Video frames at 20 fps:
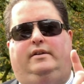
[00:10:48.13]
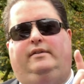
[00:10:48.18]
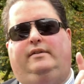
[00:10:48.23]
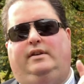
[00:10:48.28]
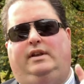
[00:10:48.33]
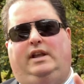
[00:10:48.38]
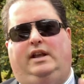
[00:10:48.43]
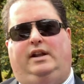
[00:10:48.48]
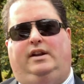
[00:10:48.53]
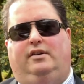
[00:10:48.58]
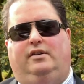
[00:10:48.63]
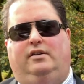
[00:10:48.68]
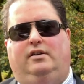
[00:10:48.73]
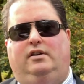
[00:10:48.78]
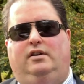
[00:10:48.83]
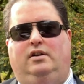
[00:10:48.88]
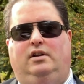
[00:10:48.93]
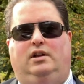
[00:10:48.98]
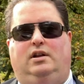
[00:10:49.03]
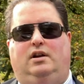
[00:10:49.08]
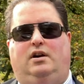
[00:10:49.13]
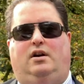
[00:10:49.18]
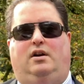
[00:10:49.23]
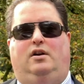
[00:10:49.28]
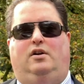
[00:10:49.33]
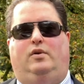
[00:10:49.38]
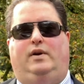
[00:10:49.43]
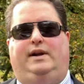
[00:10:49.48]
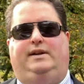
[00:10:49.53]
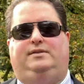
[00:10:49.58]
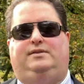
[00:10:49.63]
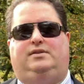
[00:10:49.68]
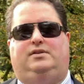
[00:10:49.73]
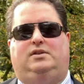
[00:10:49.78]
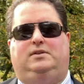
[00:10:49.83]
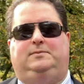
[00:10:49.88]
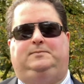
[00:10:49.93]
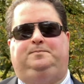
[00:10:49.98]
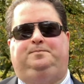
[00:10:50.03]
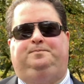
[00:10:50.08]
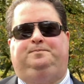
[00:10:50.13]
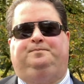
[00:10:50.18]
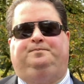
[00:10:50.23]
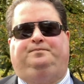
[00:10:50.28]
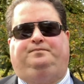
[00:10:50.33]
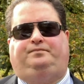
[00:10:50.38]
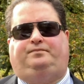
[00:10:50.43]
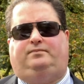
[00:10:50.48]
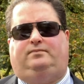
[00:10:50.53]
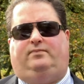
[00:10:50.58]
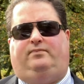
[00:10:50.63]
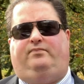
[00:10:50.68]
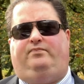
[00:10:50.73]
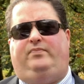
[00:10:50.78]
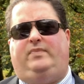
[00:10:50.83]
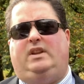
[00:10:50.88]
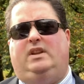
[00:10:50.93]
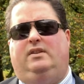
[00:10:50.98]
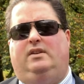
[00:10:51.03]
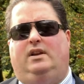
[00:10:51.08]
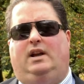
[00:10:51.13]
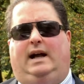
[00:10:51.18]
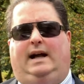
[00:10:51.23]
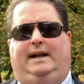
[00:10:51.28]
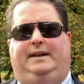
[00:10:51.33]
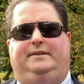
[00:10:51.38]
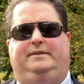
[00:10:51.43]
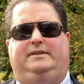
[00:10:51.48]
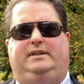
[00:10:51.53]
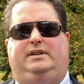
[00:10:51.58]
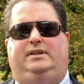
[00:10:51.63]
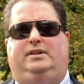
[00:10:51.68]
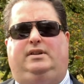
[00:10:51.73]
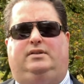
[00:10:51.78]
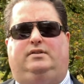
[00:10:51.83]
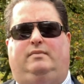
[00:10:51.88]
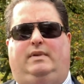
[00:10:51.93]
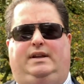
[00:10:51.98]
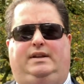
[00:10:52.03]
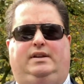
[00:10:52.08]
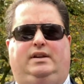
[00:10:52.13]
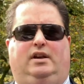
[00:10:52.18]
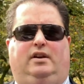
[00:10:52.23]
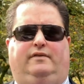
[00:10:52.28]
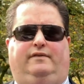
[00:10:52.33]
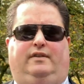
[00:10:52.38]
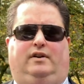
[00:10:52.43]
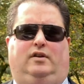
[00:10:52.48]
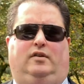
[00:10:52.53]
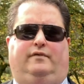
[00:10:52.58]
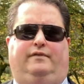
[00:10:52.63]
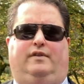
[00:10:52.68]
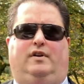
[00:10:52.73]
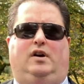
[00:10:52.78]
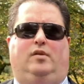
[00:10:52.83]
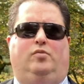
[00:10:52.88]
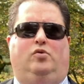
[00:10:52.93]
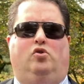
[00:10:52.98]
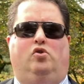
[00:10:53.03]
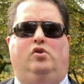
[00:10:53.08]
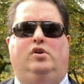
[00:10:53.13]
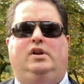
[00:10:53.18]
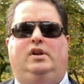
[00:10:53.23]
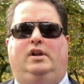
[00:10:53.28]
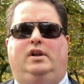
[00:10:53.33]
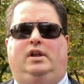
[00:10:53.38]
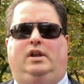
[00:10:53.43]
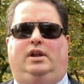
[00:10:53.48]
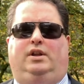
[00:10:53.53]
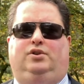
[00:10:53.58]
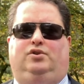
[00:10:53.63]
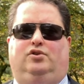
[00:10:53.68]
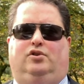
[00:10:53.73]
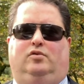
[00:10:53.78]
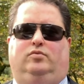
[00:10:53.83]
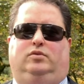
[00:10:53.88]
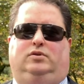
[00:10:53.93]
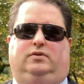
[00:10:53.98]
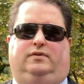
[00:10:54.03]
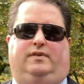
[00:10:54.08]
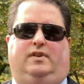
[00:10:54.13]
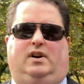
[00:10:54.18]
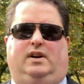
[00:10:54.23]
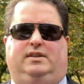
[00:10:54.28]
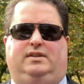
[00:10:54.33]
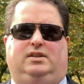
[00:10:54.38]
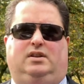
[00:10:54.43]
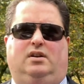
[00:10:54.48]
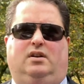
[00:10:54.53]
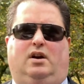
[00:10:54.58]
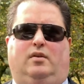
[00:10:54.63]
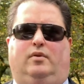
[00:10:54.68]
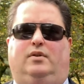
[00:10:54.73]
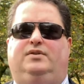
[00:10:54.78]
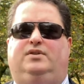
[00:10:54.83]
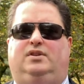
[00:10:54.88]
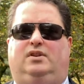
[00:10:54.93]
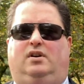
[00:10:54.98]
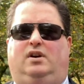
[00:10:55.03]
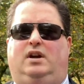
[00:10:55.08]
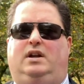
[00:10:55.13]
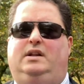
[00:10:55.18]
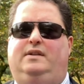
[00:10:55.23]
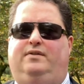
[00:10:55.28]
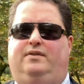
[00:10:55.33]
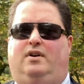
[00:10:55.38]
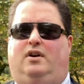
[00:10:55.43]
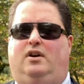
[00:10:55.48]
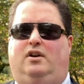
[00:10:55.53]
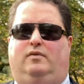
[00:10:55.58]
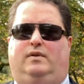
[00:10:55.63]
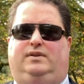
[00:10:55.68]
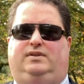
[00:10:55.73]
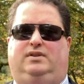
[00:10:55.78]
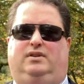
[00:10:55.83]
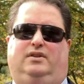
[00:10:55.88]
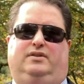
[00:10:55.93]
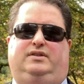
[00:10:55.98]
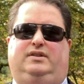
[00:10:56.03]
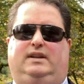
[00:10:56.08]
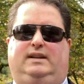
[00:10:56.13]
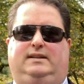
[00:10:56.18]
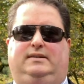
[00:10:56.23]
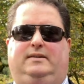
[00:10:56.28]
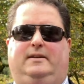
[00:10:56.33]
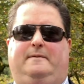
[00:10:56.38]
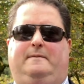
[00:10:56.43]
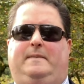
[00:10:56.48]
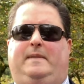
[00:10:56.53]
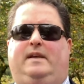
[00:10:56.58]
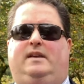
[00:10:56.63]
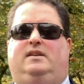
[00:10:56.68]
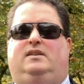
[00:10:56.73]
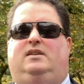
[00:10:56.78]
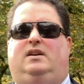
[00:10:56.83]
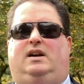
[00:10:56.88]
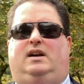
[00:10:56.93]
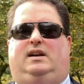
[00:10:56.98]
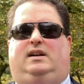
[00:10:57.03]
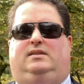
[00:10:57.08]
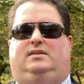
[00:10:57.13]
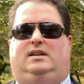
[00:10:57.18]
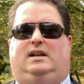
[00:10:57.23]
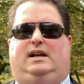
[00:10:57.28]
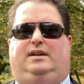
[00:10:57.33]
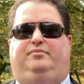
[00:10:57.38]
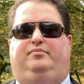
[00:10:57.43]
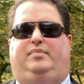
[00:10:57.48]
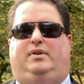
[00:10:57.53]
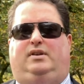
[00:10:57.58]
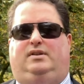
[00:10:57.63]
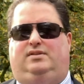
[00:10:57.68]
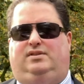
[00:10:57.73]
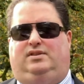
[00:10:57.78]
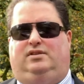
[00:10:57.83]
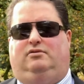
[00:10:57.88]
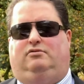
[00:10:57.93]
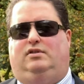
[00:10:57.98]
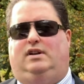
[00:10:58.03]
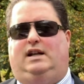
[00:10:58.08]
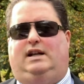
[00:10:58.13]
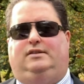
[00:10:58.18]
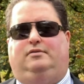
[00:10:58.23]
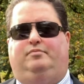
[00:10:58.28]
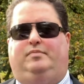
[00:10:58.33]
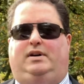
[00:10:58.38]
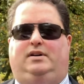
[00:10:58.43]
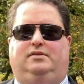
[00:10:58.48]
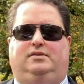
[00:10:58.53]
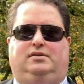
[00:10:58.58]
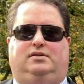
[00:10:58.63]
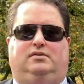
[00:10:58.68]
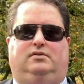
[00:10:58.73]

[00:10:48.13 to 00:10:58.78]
in iOS, and it does make it a far more enjoyable device. I won't deny iOS 13 has had bugs, still has bugs,